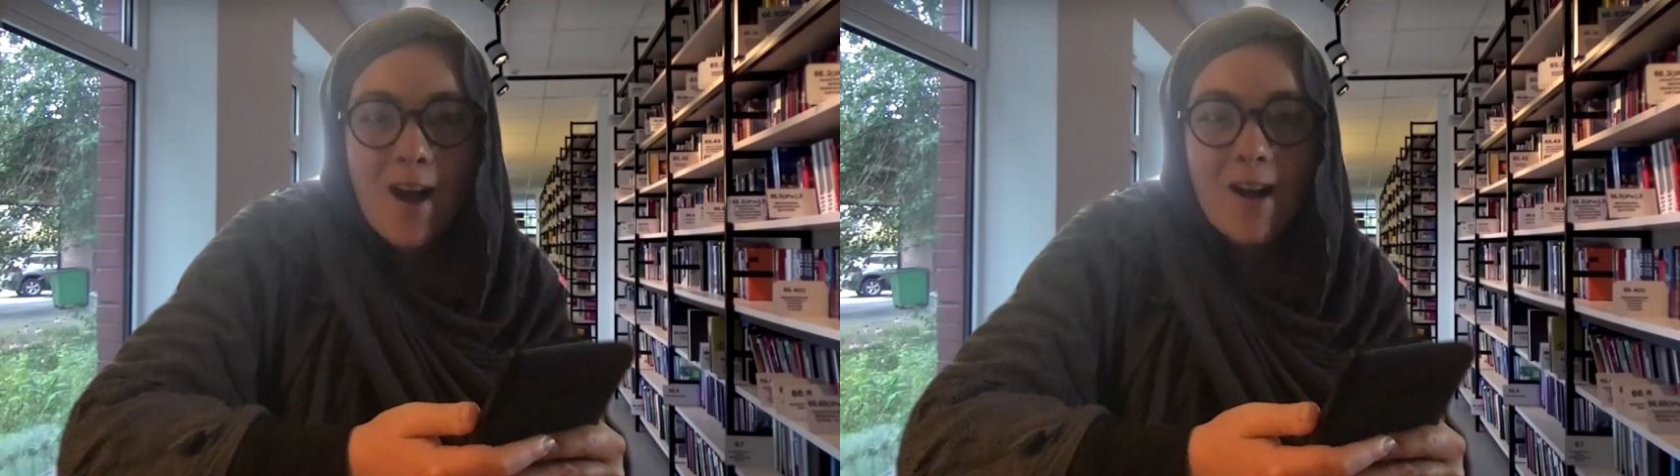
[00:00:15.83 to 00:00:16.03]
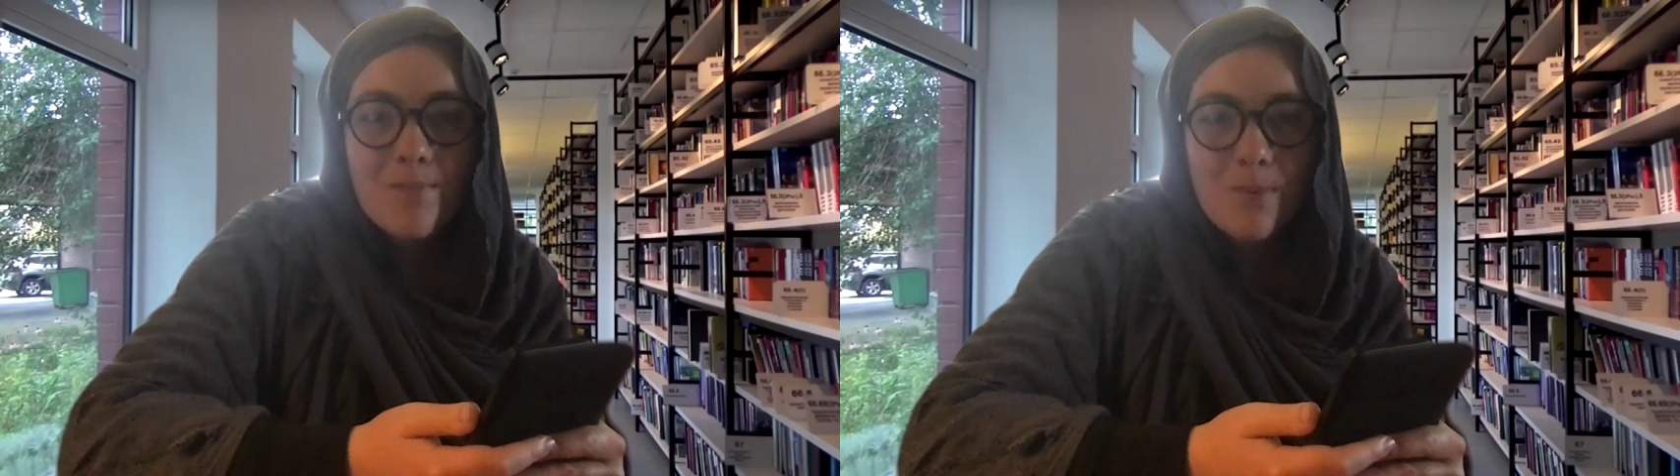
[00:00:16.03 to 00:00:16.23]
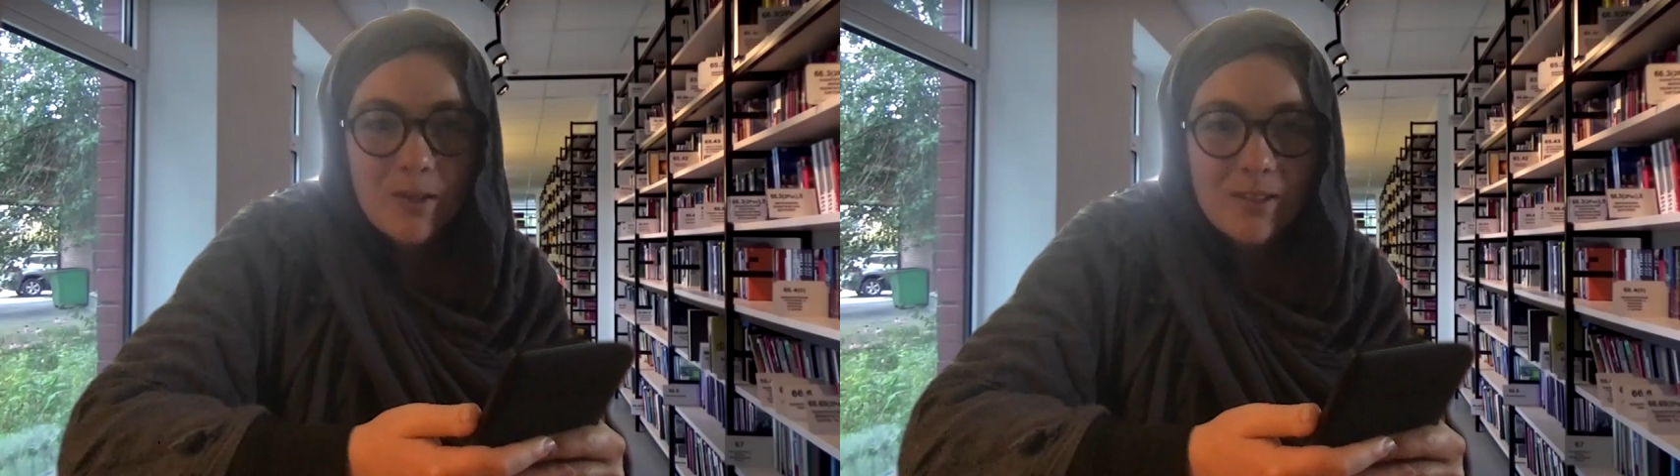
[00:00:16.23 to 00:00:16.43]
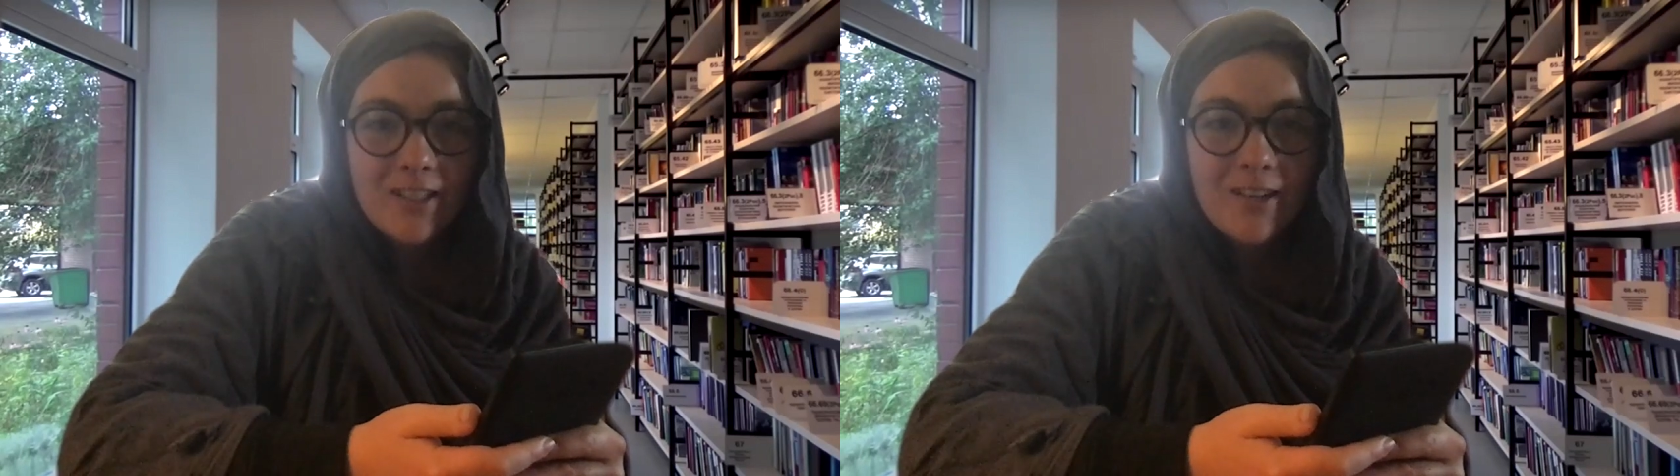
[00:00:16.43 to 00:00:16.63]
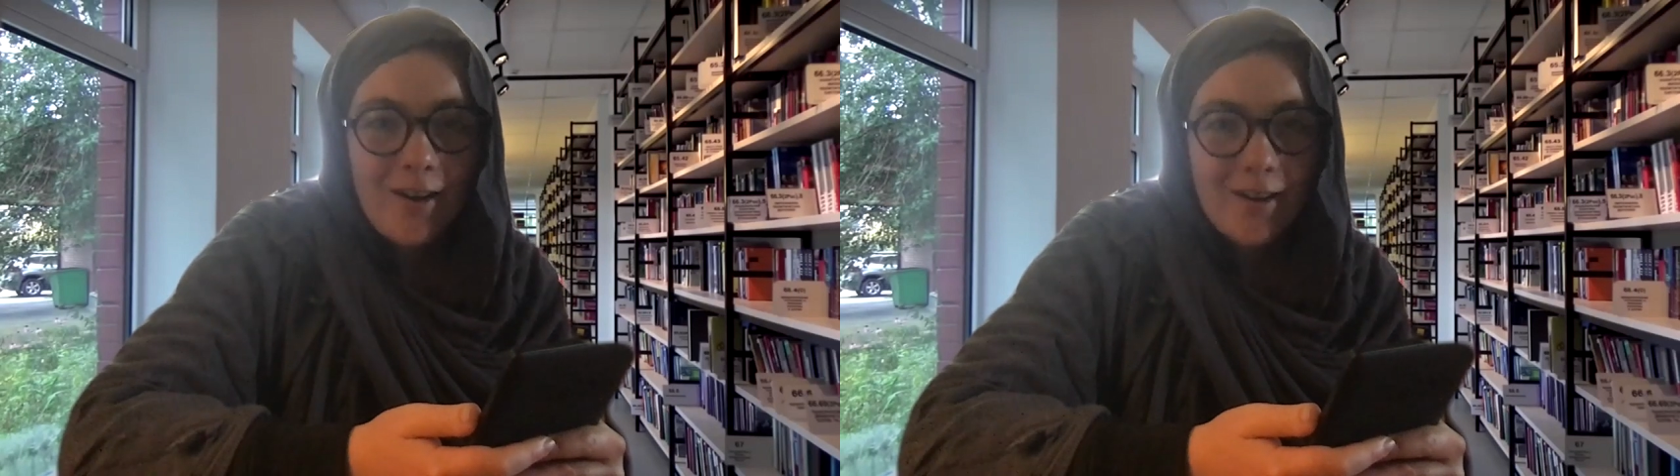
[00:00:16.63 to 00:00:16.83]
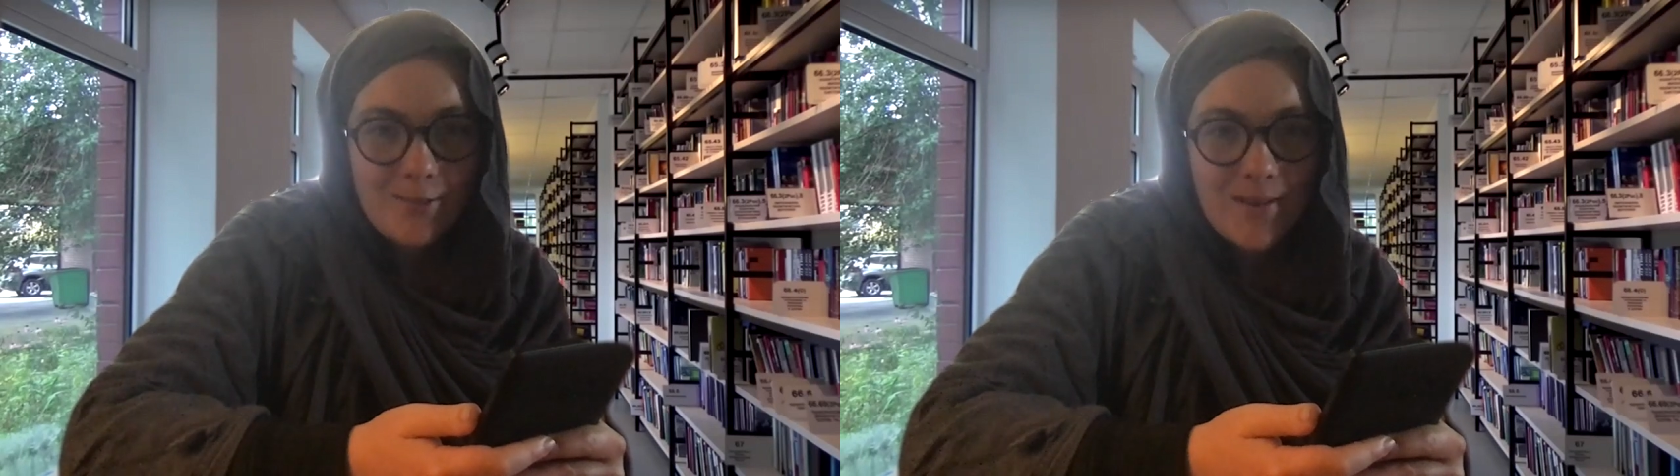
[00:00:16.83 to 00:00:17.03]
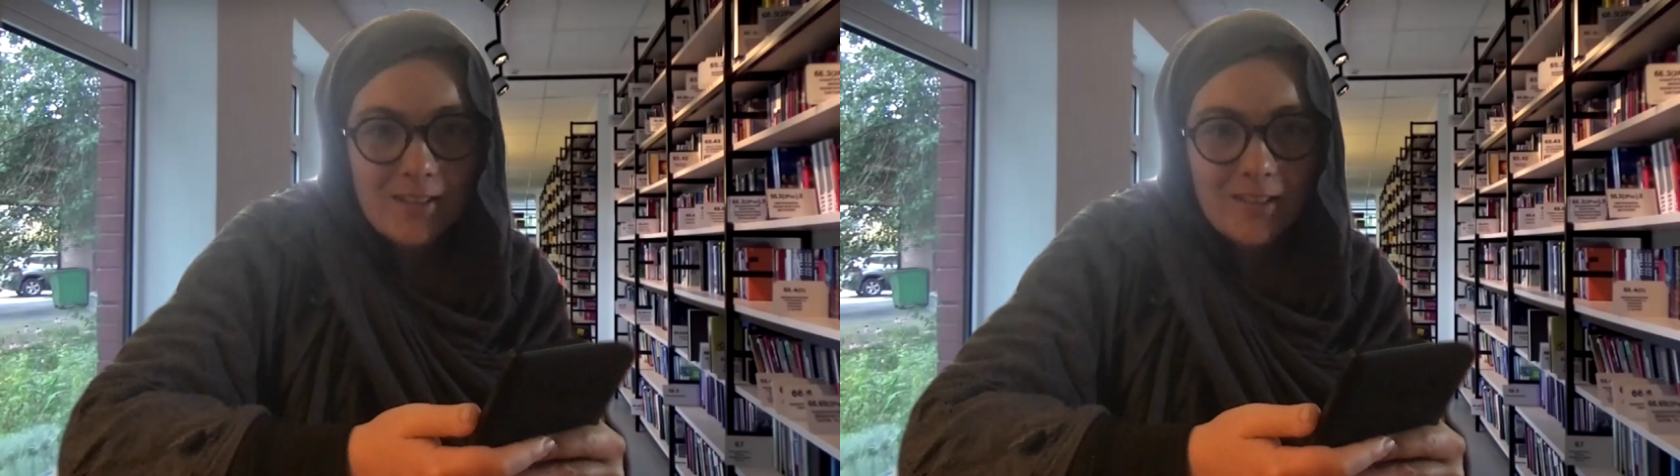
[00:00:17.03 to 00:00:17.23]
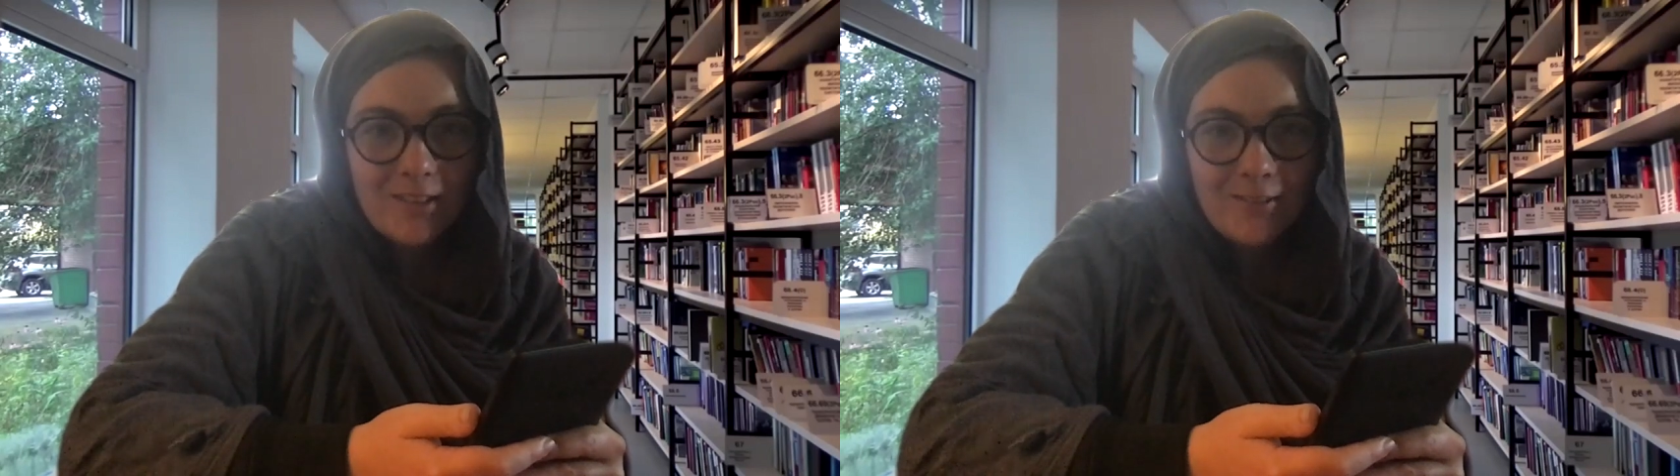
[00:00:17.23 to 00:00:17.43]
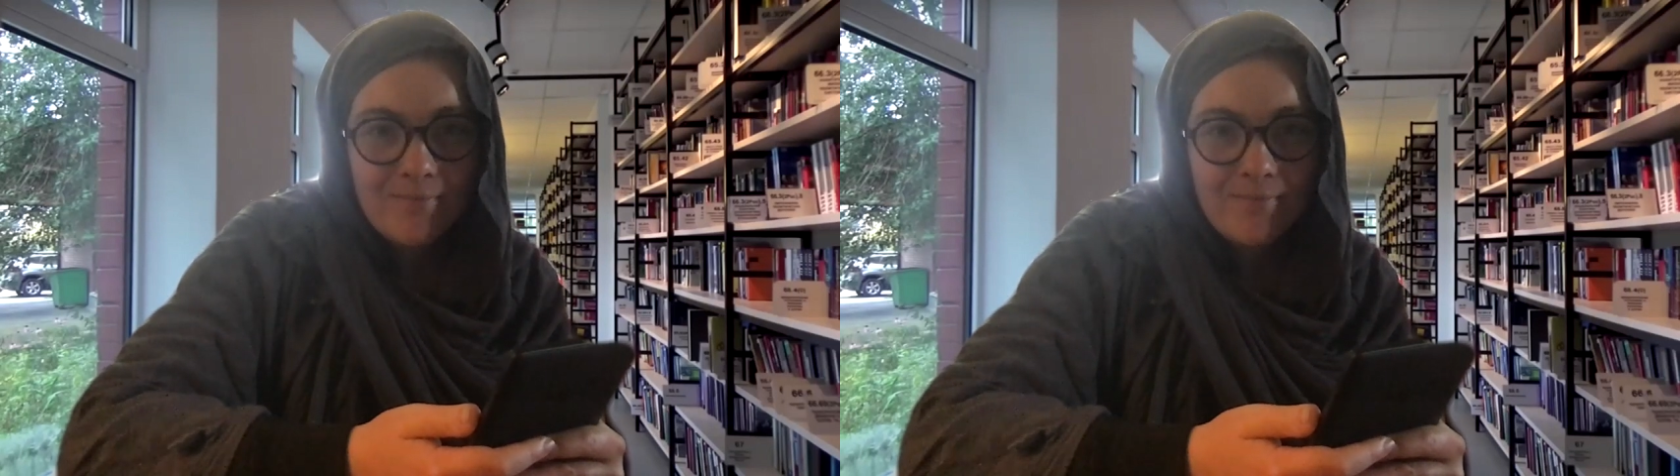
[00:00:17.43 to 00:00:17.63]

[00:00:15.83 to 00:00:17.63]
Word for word: opposing arguments.